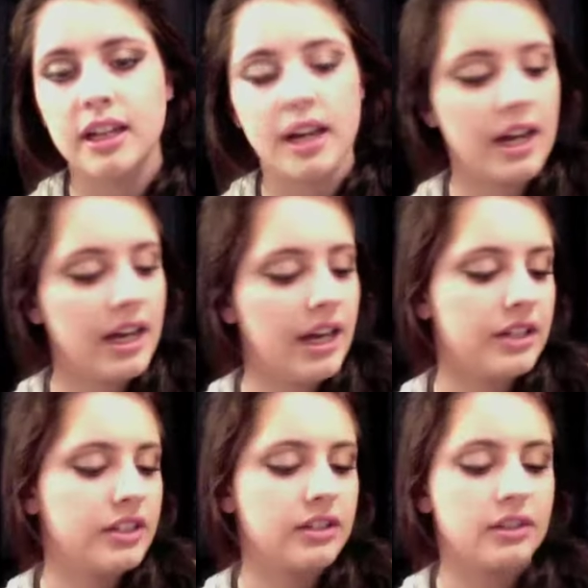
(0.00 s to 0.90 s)
I
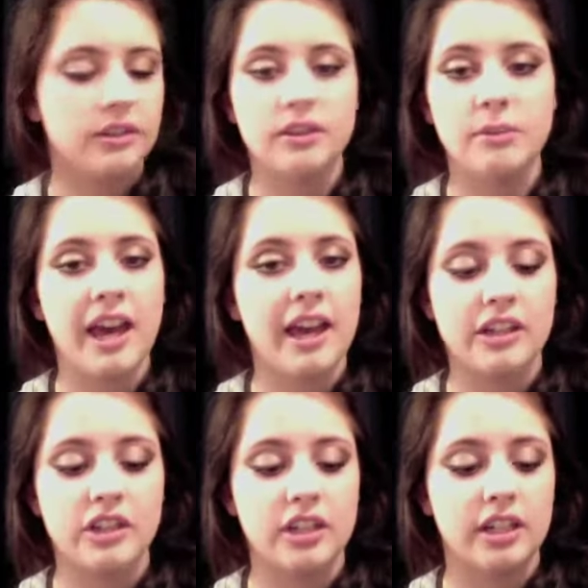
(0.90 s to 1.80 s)
just don't, the
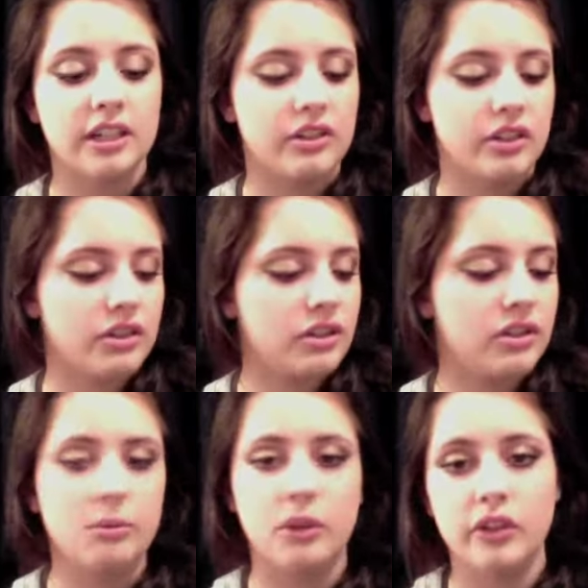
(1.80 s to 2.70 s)
packaging is just
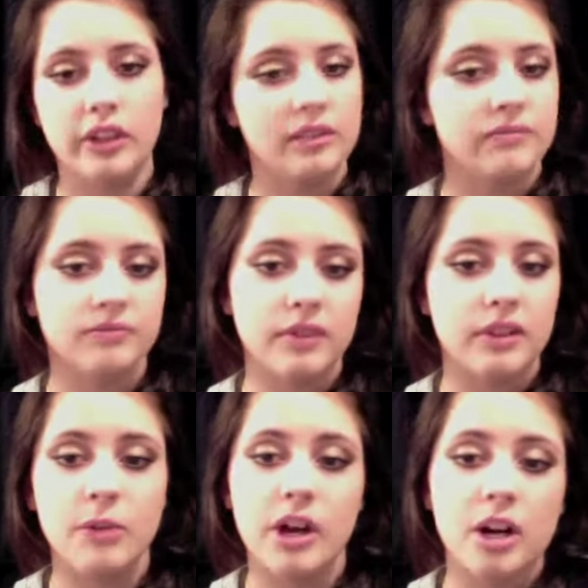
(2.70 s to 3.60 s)
too bulky.
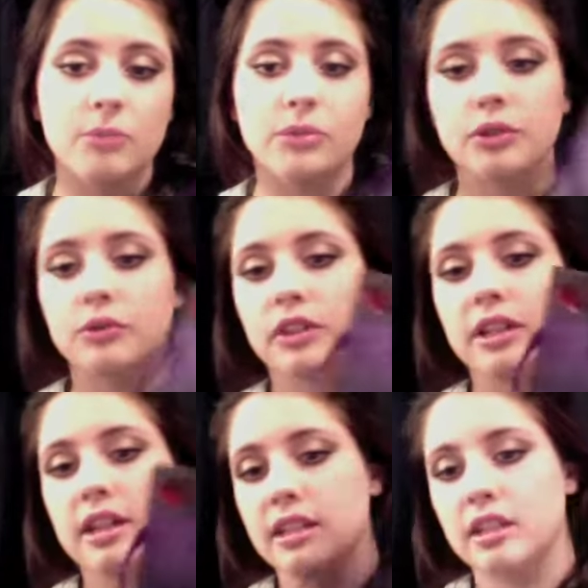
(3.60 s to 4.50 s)
No matter how beautiful it
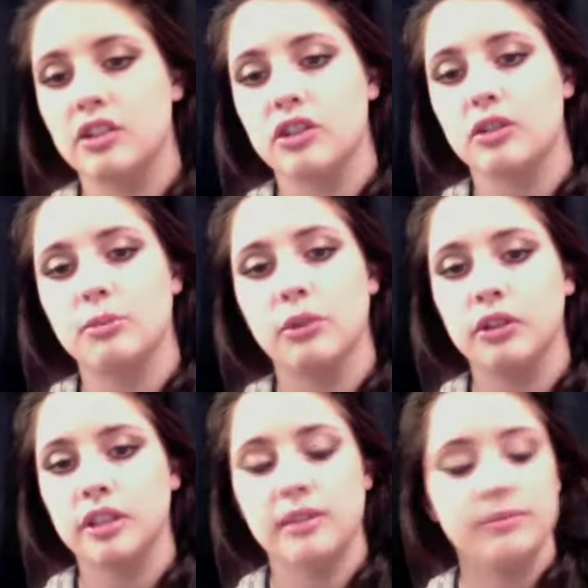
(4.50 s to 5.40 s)
is, it's just too
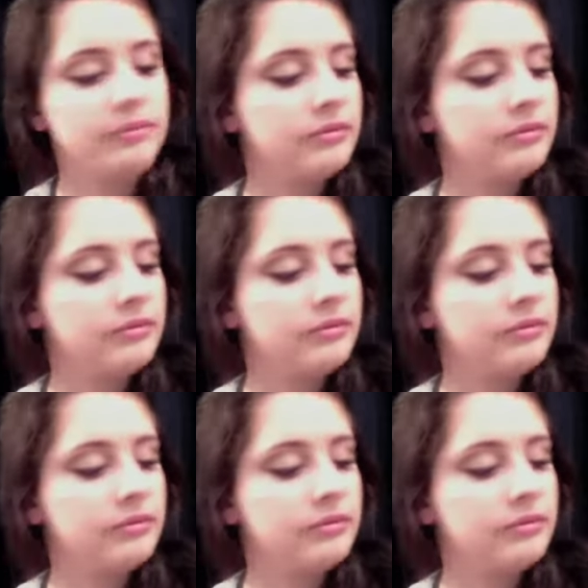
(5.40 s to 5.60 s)
bulky.